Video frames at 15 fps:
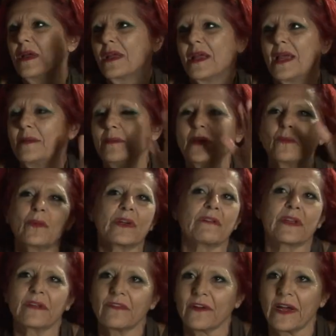had been
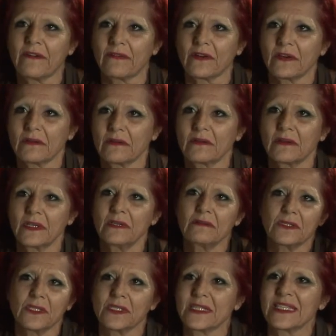wearing forever. It
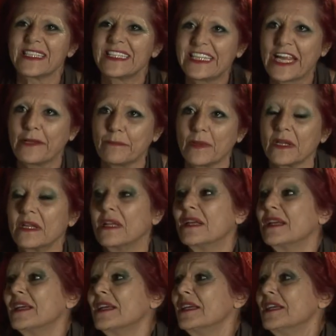was just a staple.
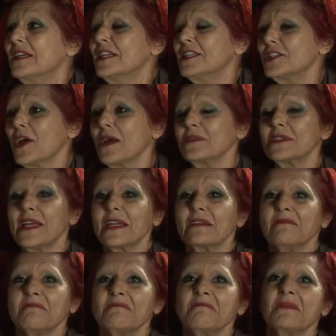So I was like,
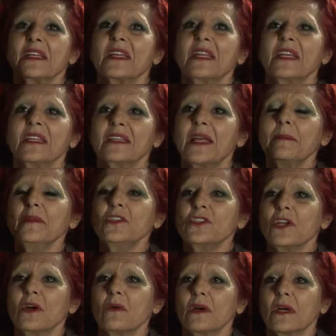let me
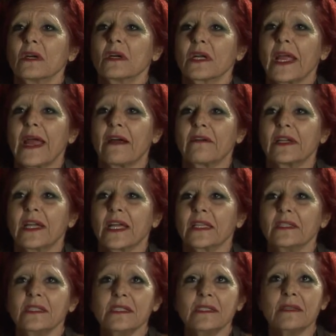show her a Carrie
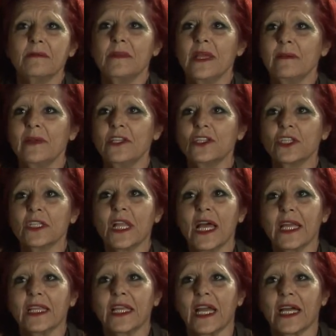necklace and maybe she
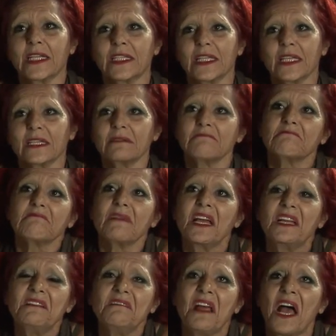liked the idea.
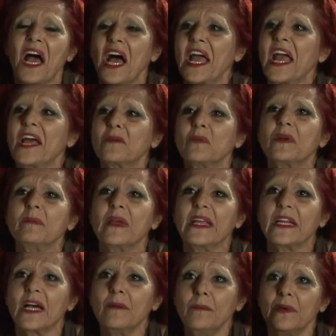And I had one made
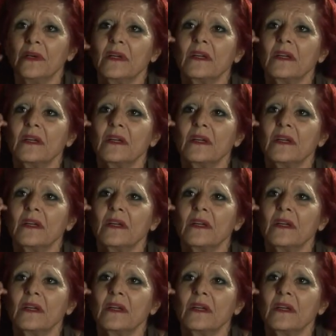up